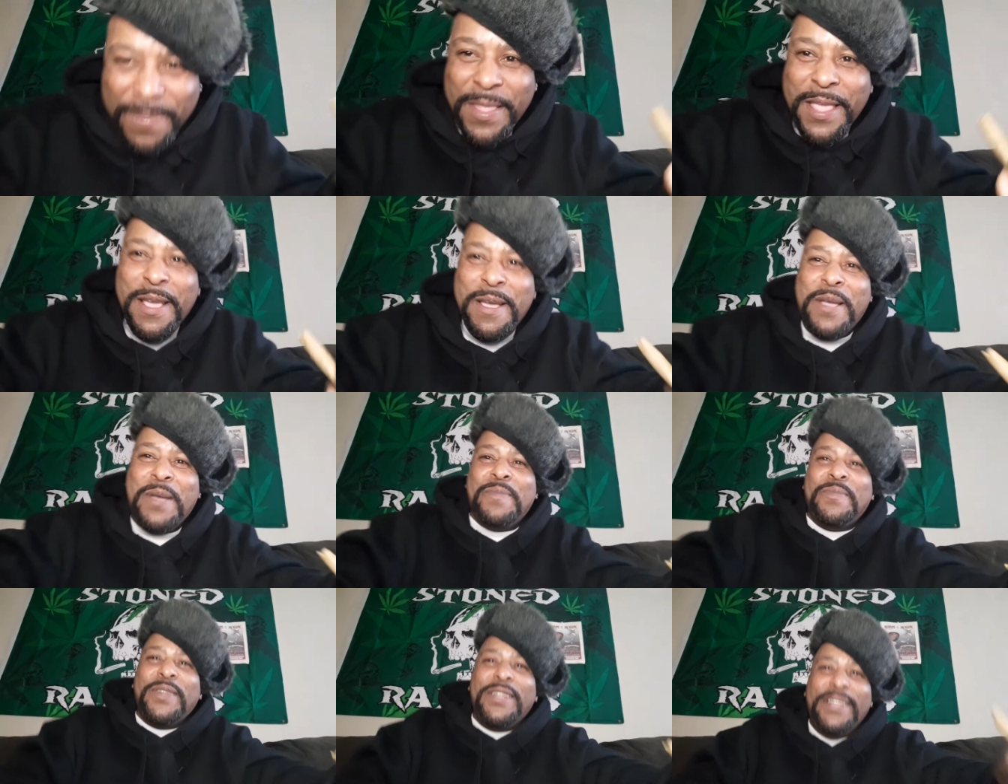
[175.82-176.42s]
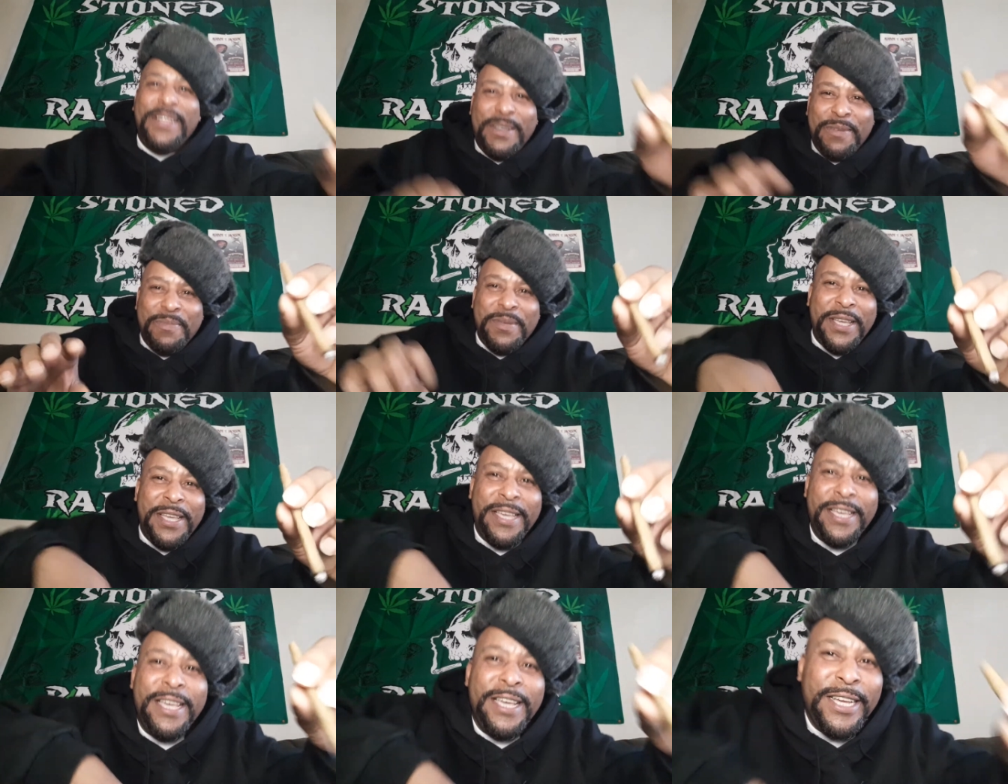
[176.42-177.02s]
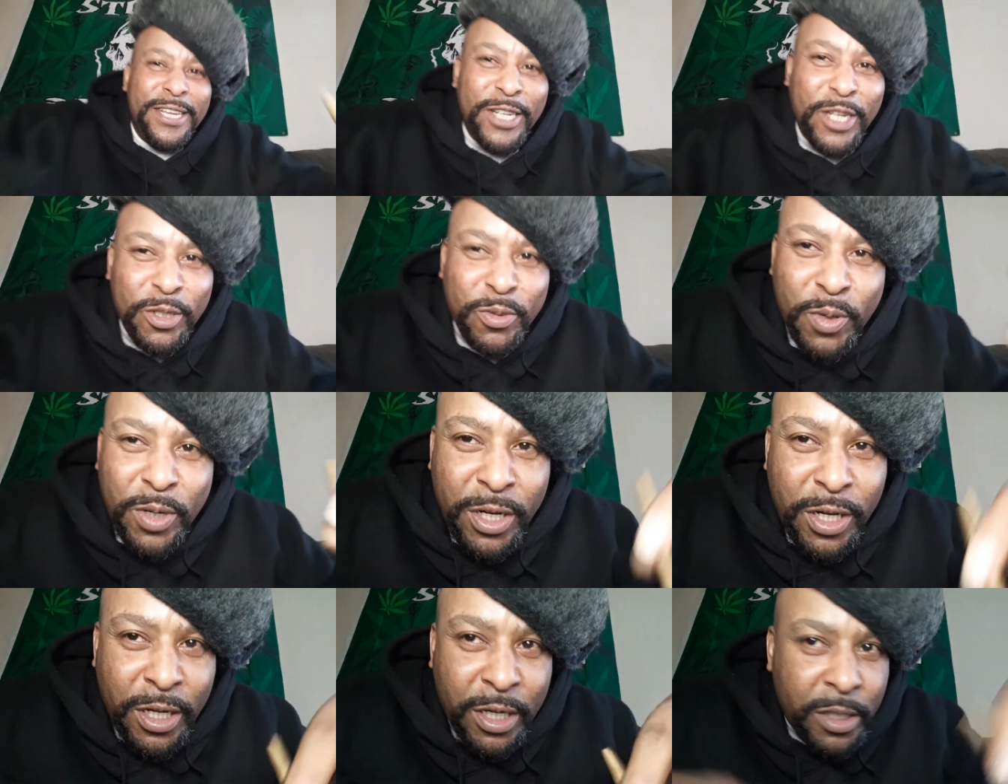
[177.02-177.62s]
yeah, but look, man, this
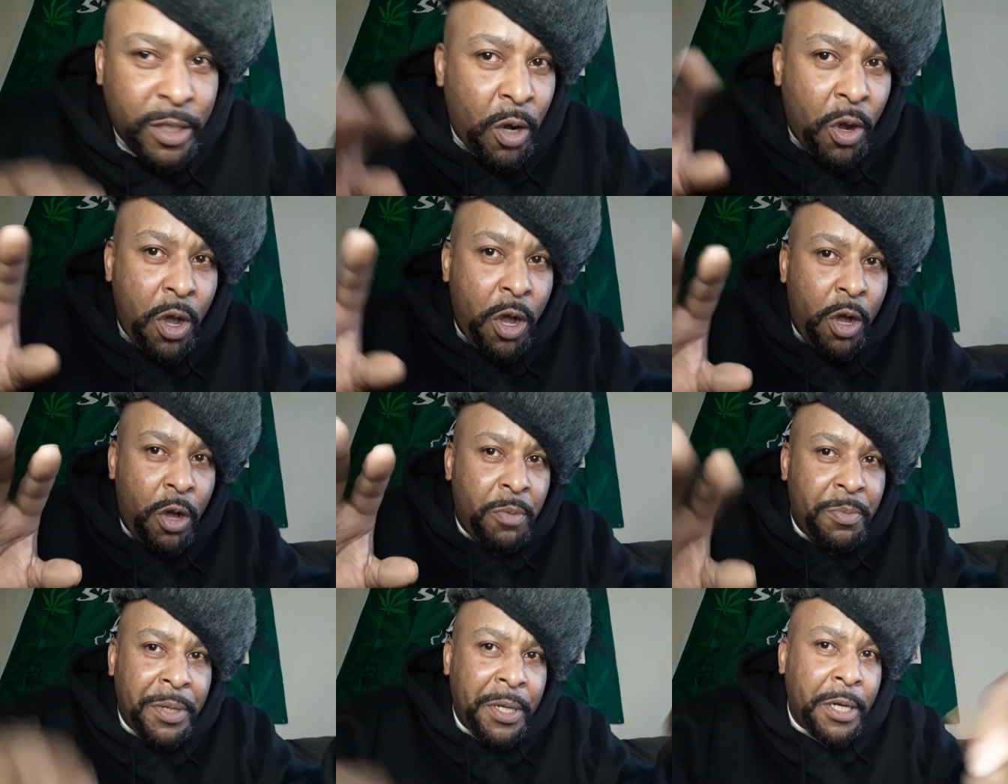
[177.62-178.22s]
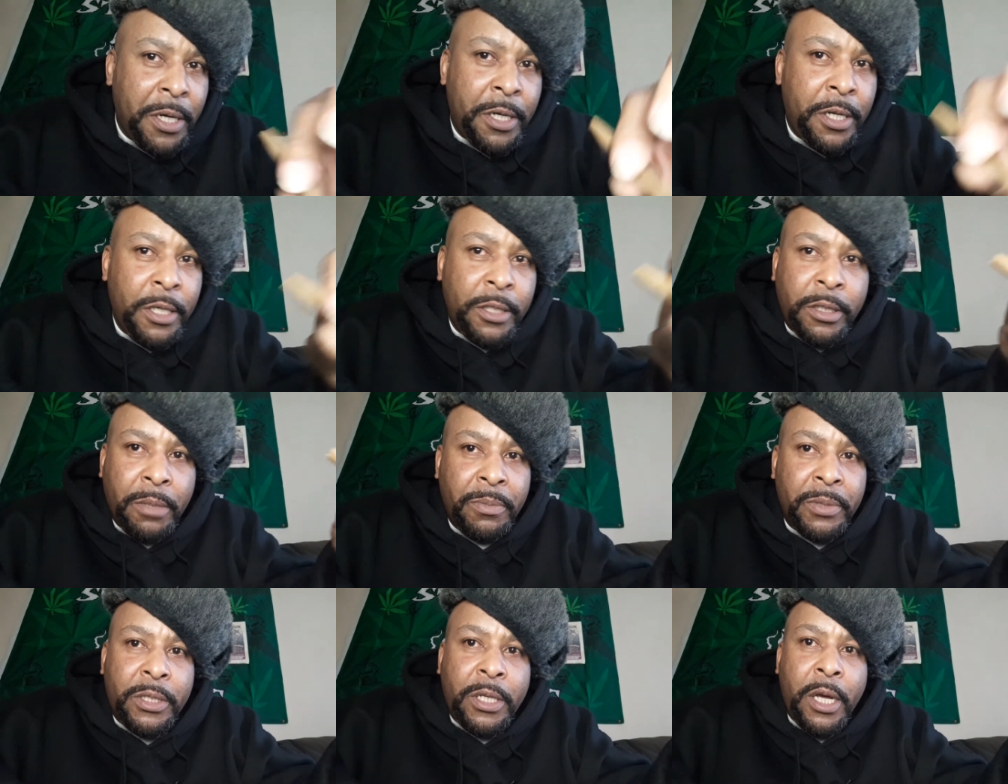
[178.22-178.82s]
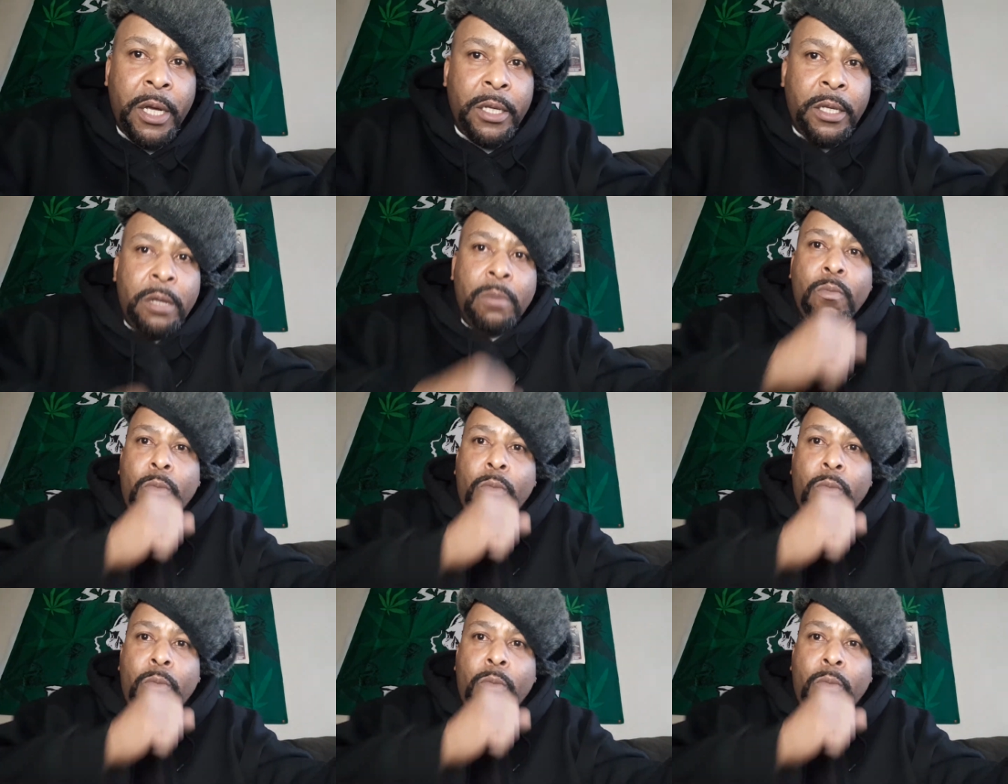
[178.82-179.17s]
would look. Don't hold me to this. I'm gonna tell you.